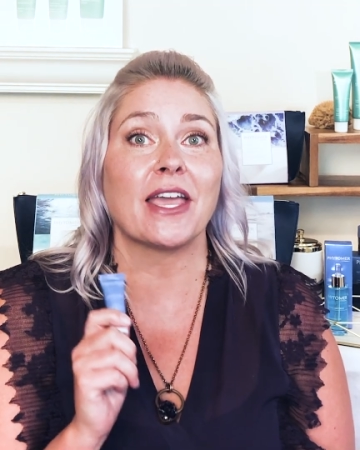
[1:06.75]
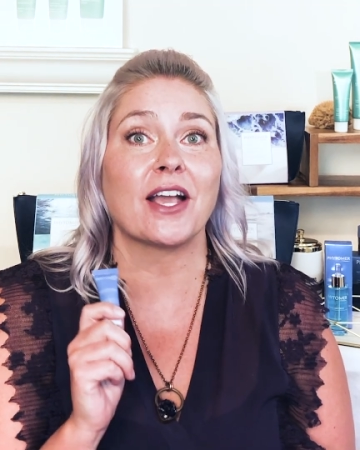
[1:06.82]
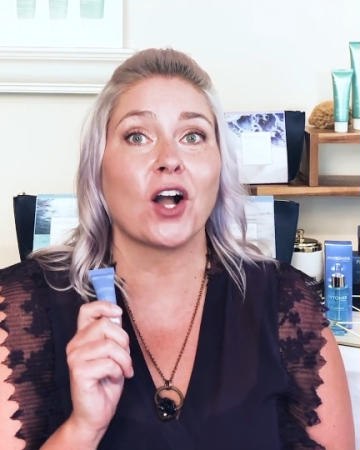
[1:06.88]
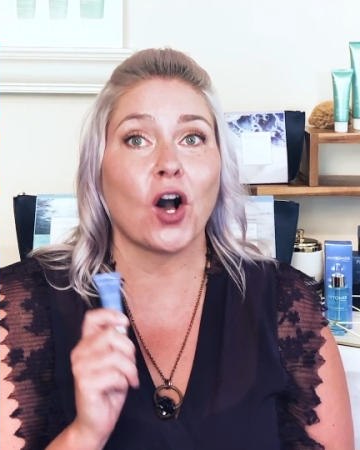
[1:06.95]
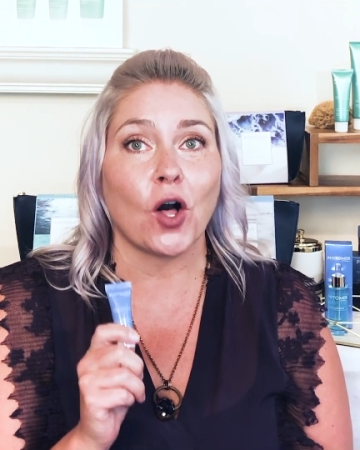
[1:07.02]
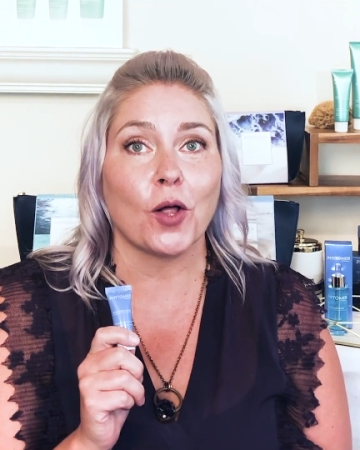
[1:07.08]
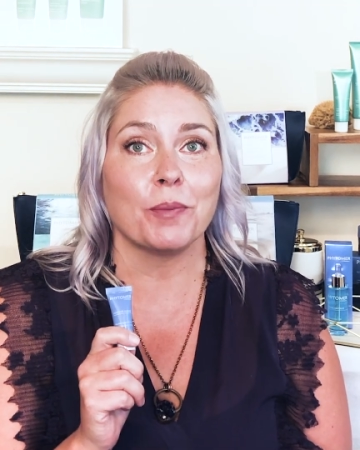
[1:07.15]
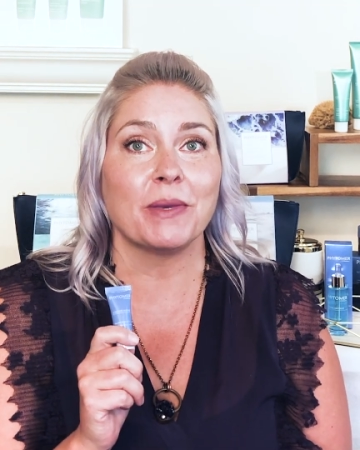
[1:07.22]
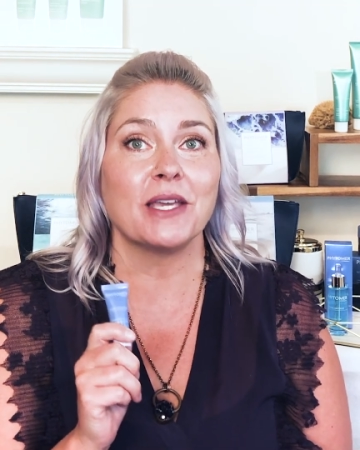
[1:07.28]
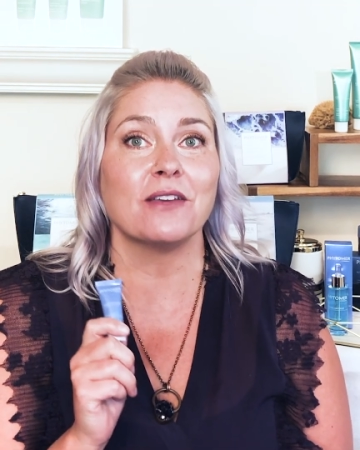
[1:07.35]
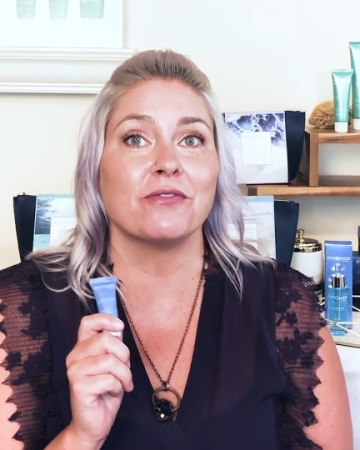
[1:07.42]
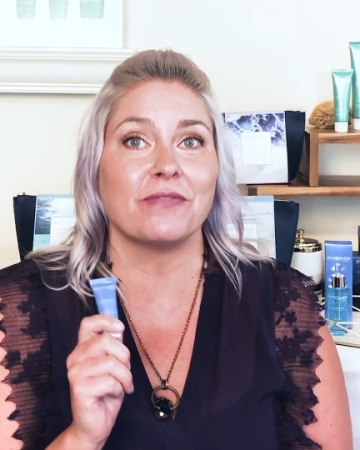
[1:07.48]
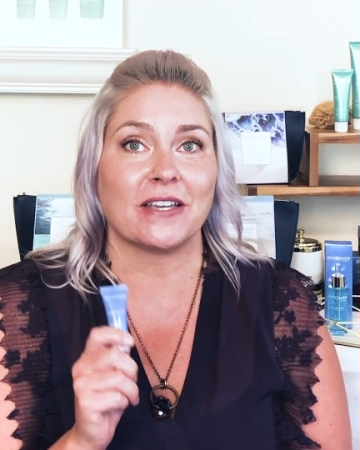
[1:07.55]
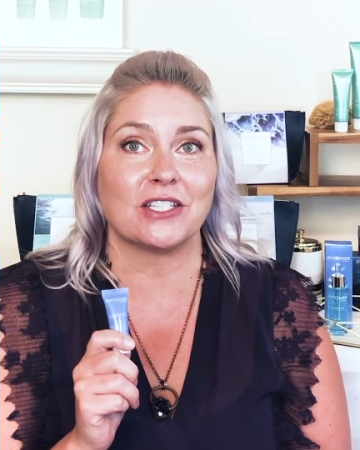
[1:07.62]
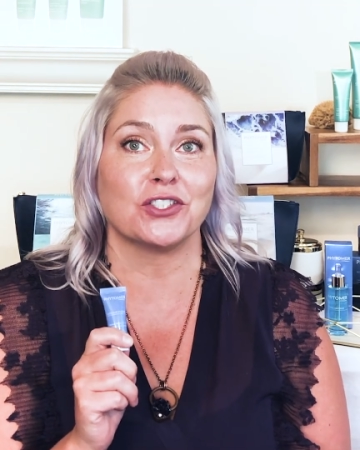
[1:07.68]
a
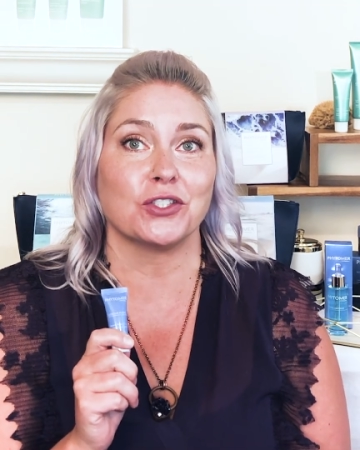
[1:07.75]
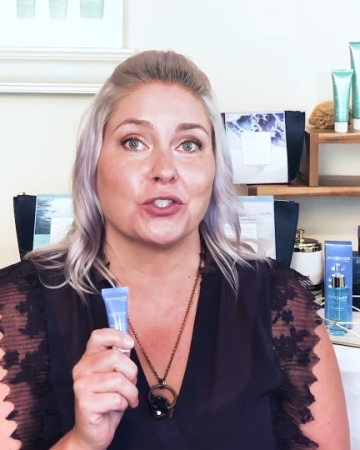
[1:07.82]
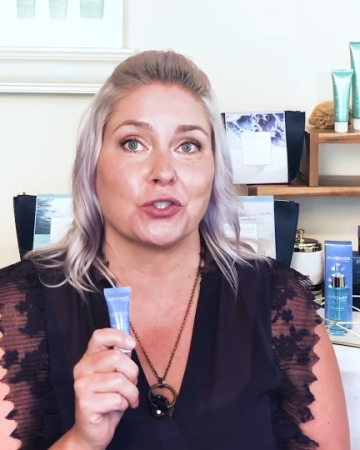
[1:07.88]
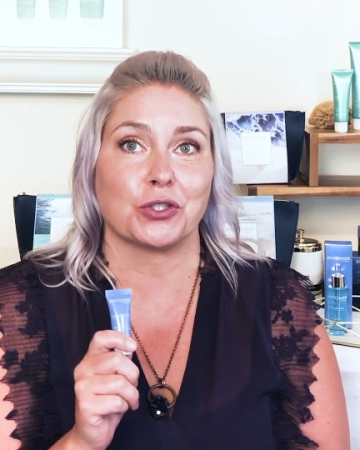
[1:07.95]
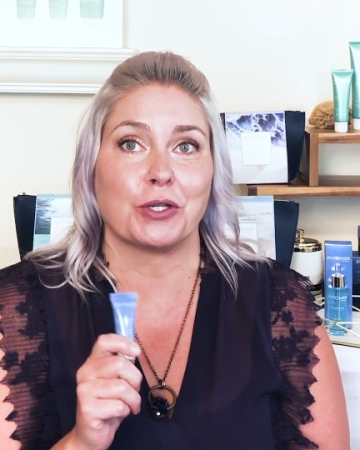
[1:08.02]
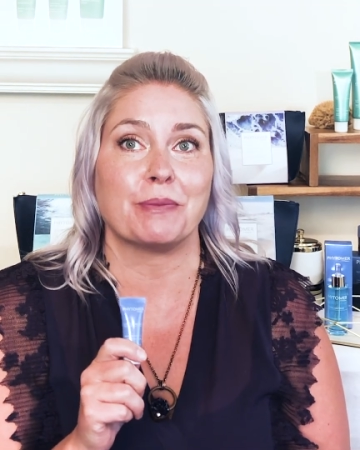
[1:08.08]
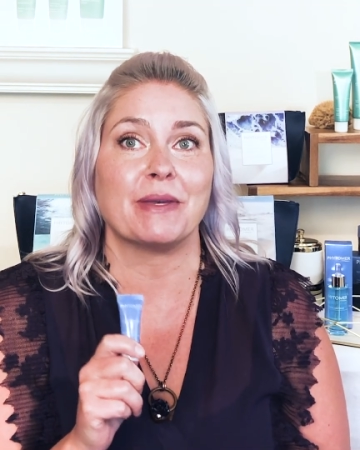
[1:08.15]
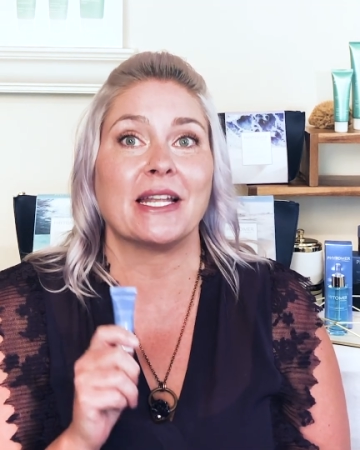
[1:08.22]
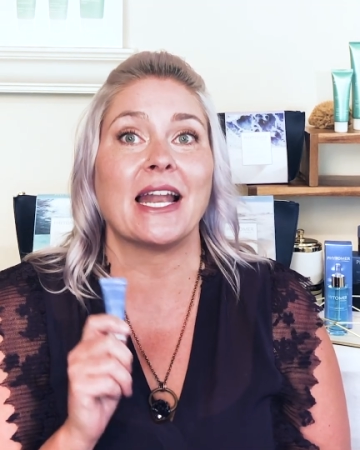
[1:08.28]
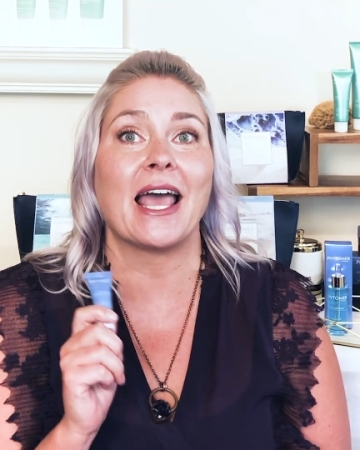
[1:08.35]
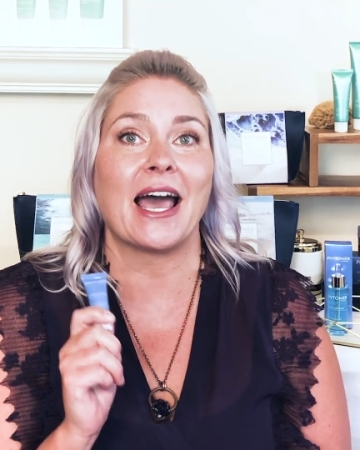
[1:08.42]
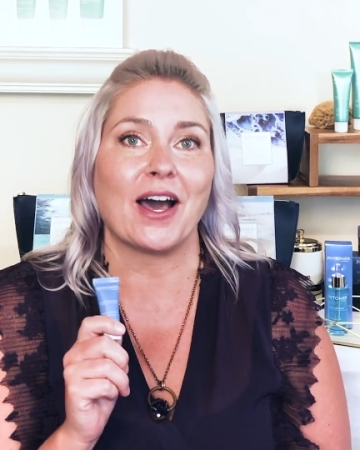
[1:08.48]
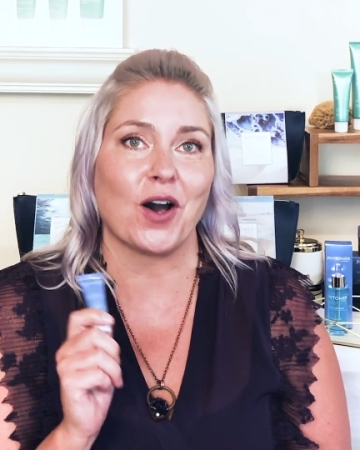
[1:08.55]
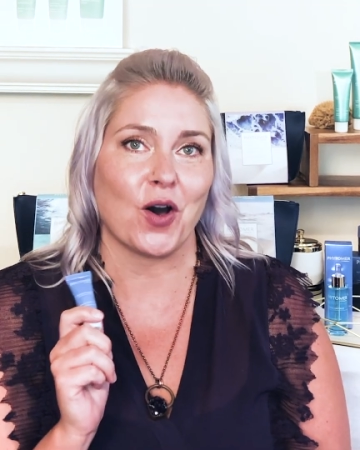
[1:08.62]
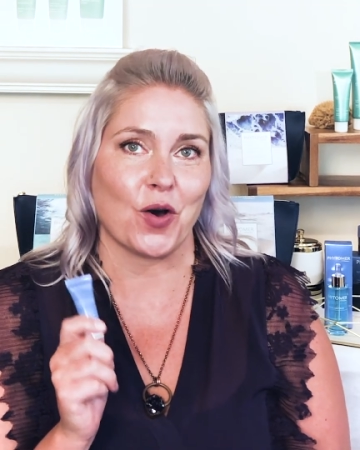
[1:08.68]
calming facial treatment
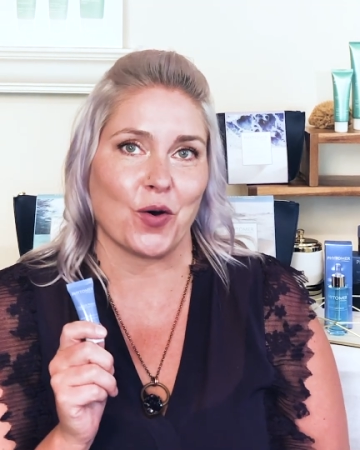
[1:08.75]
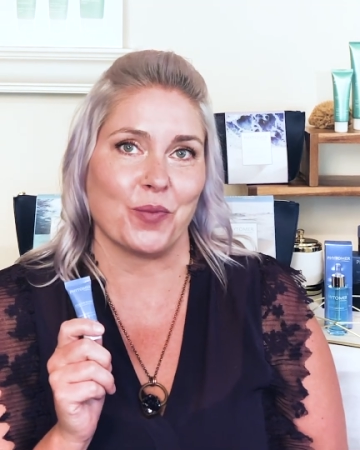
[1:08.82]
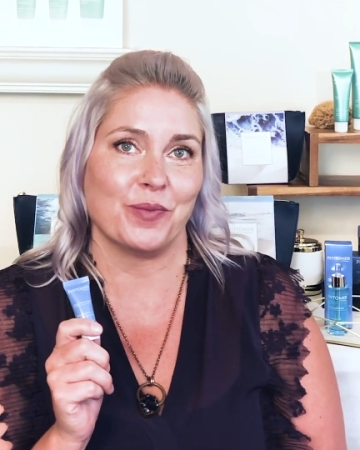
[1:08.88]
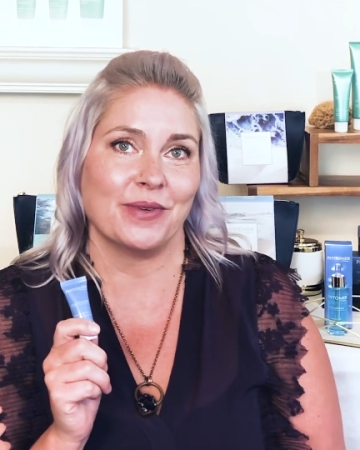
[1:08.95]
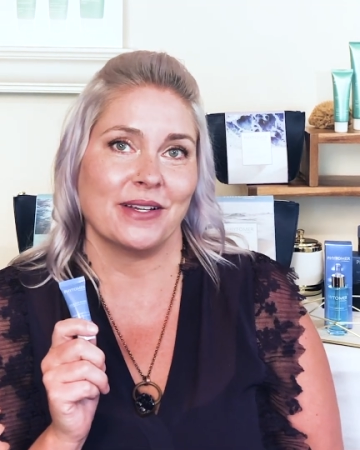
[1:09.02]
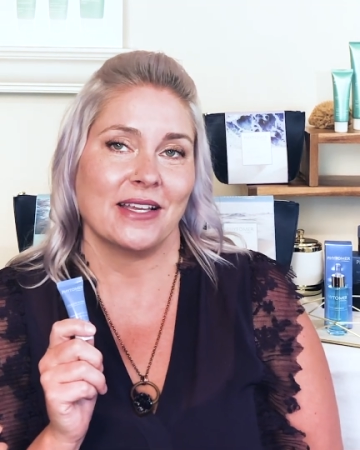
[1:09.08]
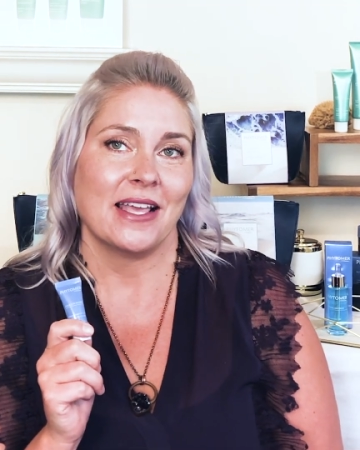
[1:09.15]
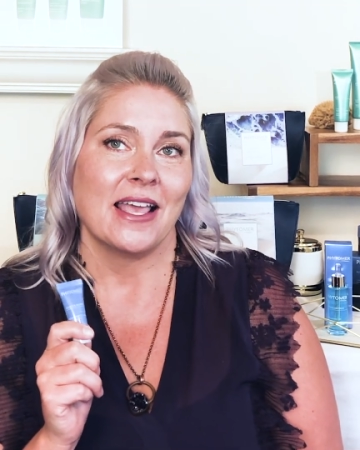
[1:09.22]
at home.